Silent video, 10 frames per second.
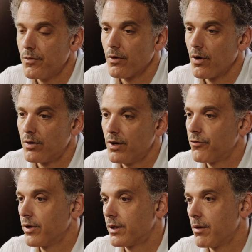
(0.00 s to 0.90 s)
There are
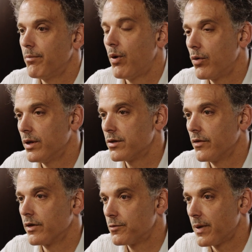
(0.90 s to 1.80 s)
different components
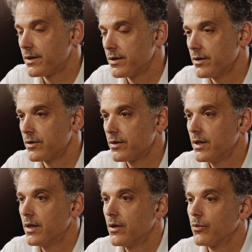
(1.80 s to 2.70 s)
of expenses
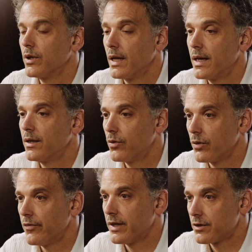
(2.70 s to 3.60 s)
related
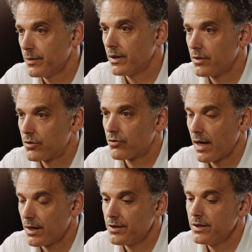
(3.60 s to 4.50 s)
to investment
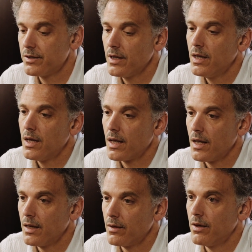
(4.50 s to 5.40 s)
strategies
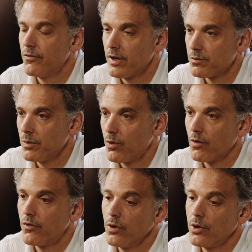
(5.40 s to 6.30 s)
and investment
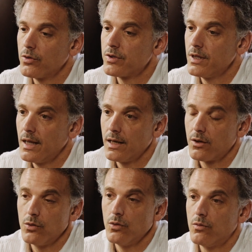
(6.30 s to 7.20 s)
portfolios, and they
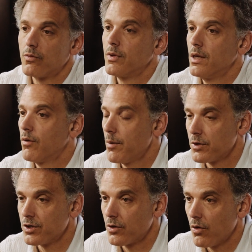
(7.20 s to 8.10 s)
include how
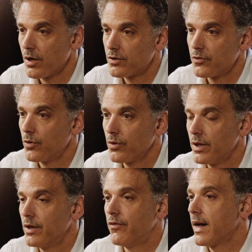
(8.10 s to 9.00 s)
much it costs
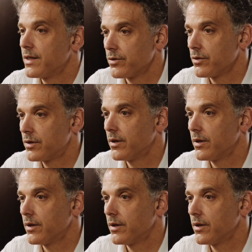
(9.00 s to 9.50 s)
for the advisor